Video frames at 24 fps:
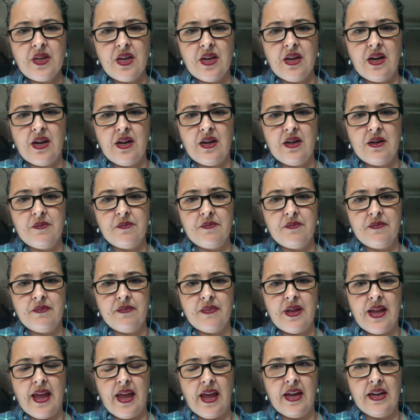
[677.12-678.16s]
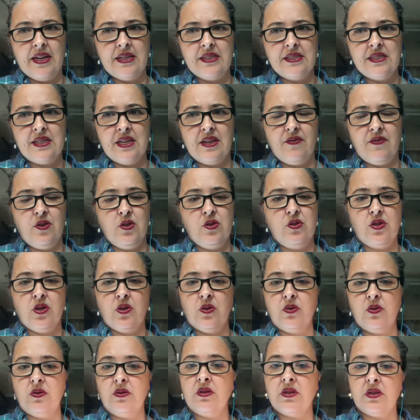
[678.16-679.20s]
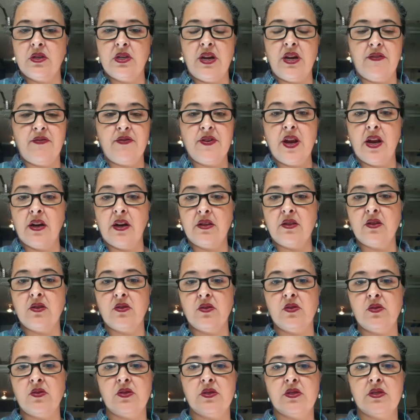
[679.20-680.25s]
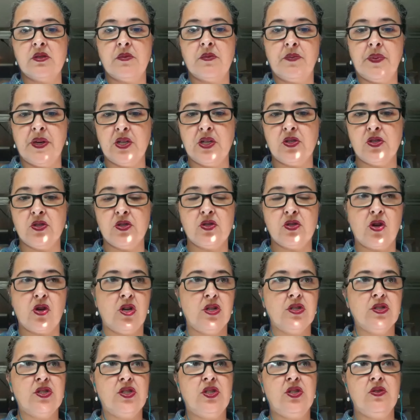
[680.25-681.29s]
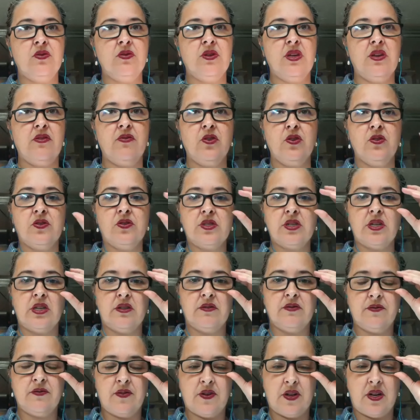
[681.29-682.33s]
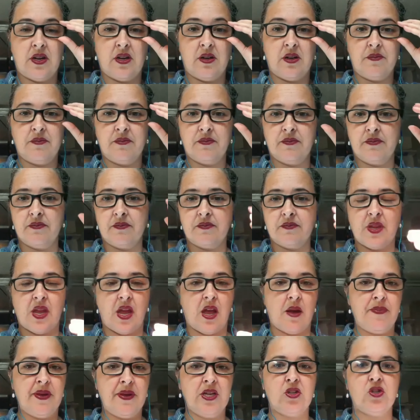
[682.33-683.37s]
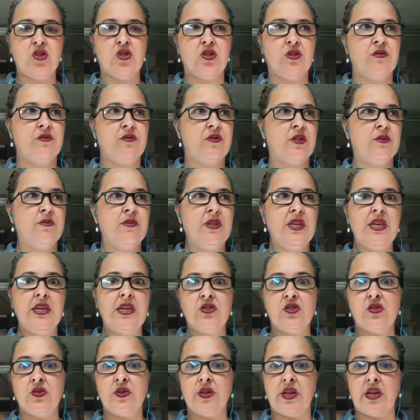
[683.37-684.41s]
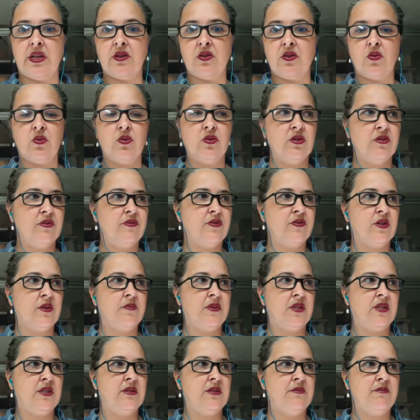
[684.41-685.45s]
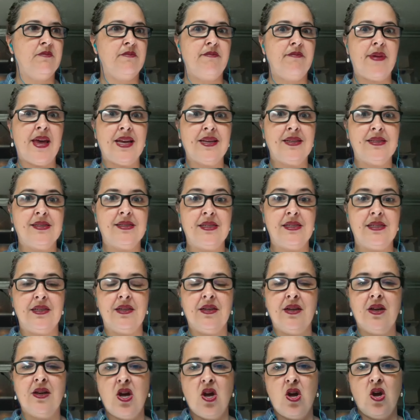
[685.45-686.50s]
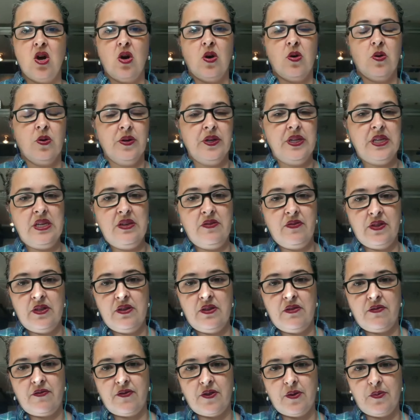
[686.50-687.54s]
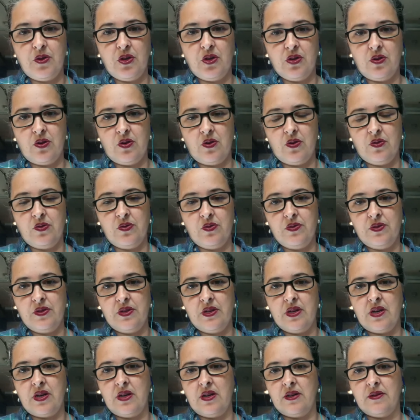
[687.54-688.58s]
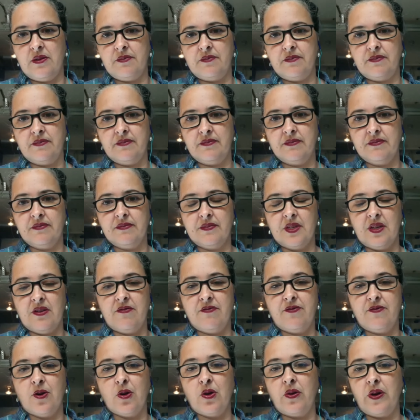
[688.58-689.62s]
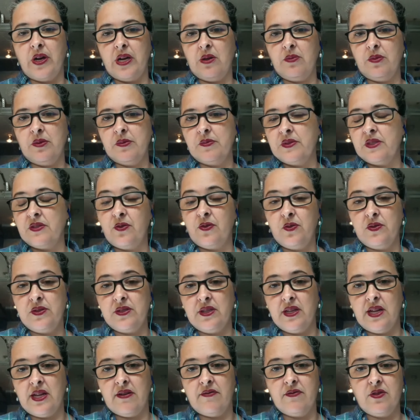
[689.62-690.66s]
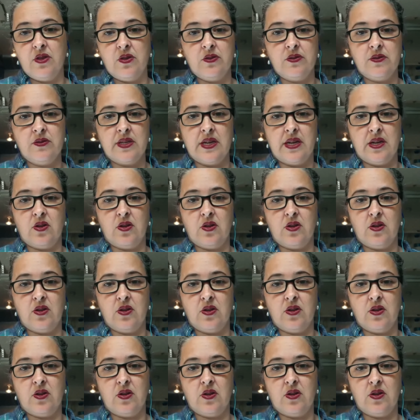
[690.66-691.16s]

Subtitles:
And if none of those pictures calls to you, give yourself a picture from the internet or from a magazine or even from your own photo albums, if you still have those at